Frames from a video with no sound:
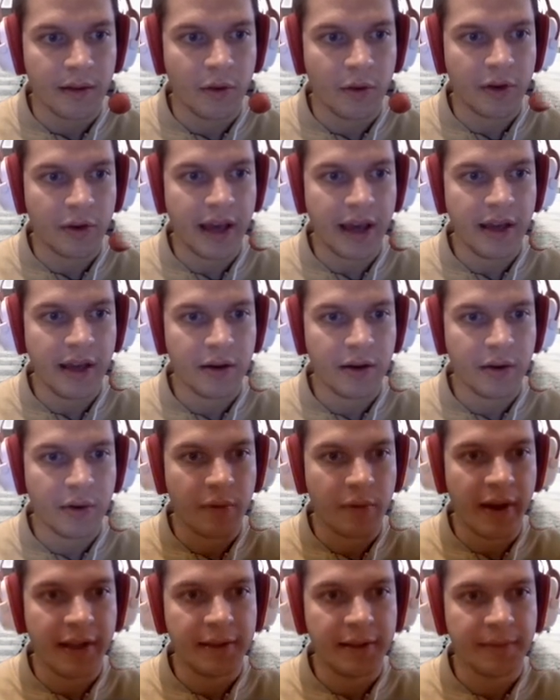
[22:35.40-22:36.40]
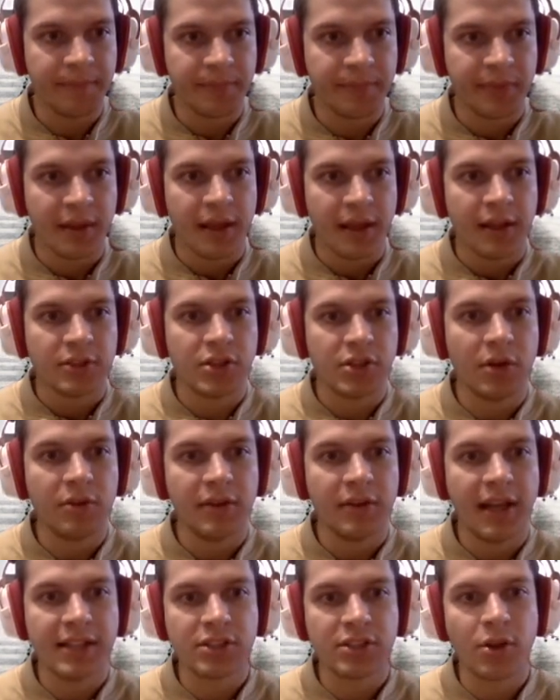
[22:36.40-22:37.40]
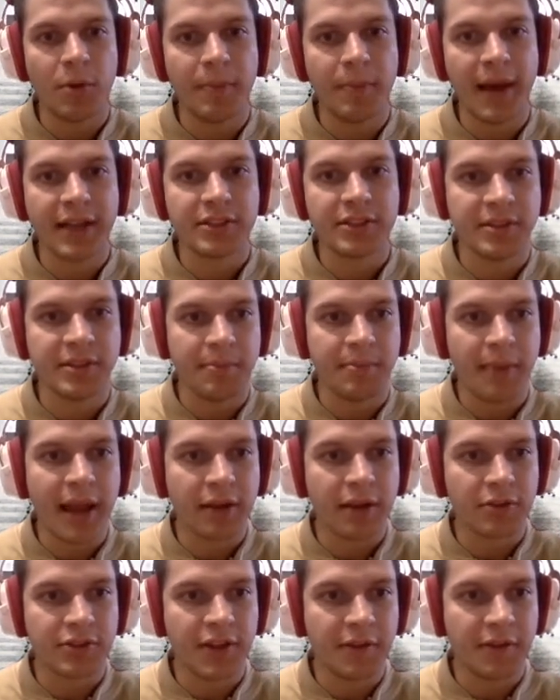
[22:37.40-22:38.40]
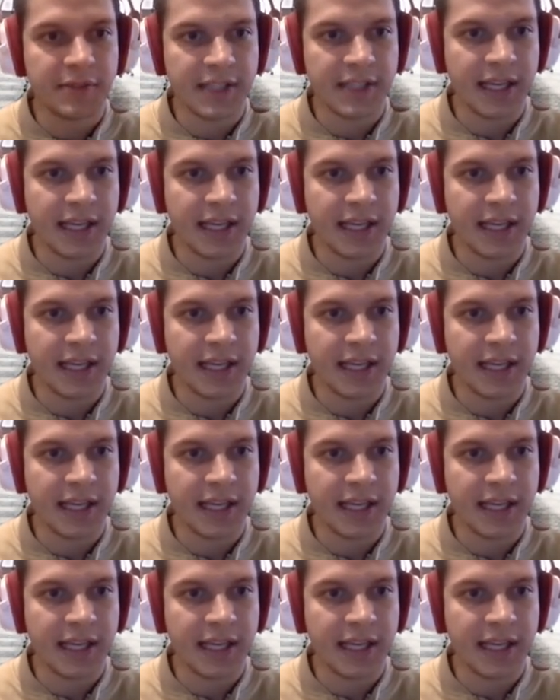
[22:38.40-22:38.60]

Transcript: Okay, great. So let's go back to the Microsoft